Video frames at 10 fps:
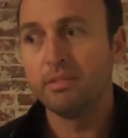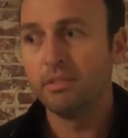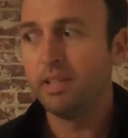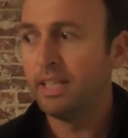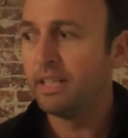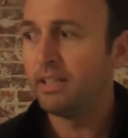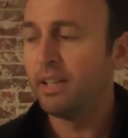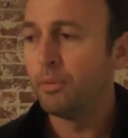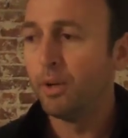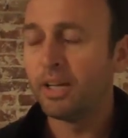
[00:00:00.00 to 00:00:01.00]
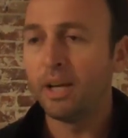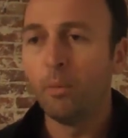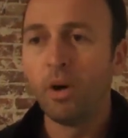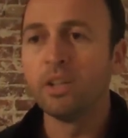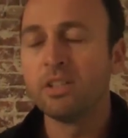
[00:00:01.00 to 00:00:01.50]
really, work
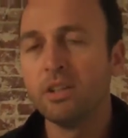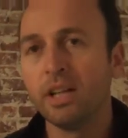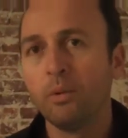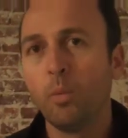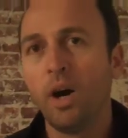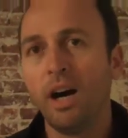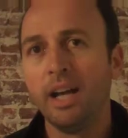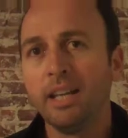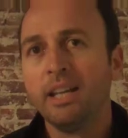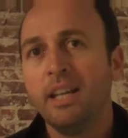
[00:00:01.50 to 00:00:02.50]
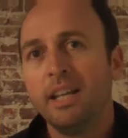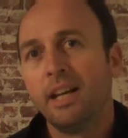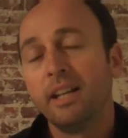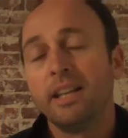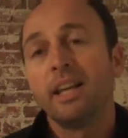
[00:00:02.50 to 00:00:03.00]
out what you're doing and why.
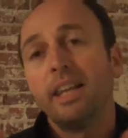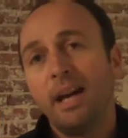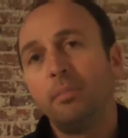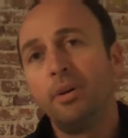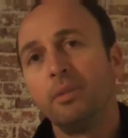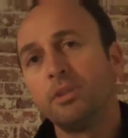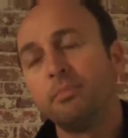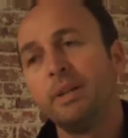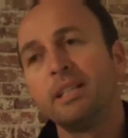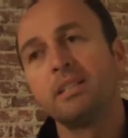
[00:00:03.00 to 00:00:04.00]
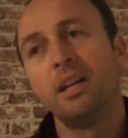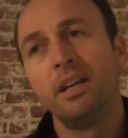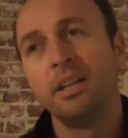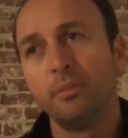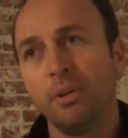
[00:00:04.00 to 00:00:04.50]
And I think at that point was a big
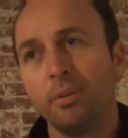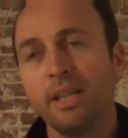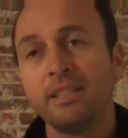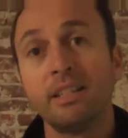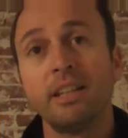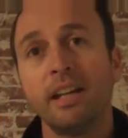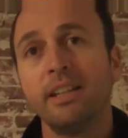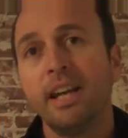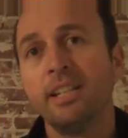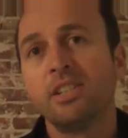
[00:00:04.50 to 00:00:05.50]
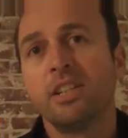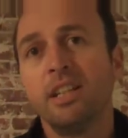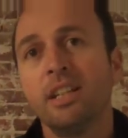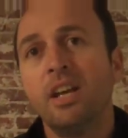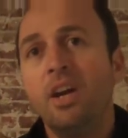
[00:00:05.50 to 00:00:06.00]
turning point when I did Gun Nation,
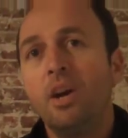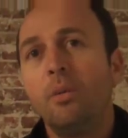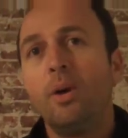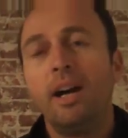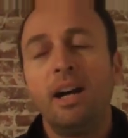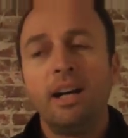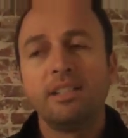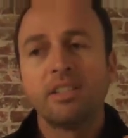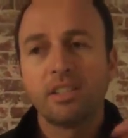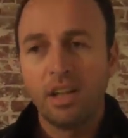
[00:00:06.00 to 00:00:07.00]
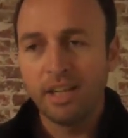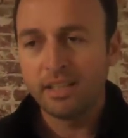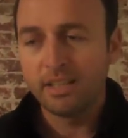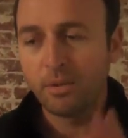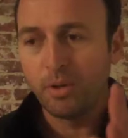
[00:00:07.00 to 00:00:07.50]
where I
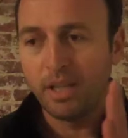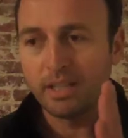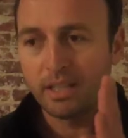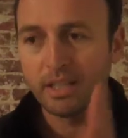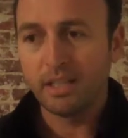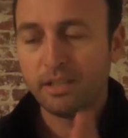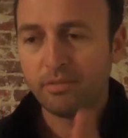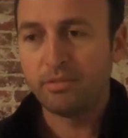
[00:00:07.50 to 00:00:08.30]
decided quite kind of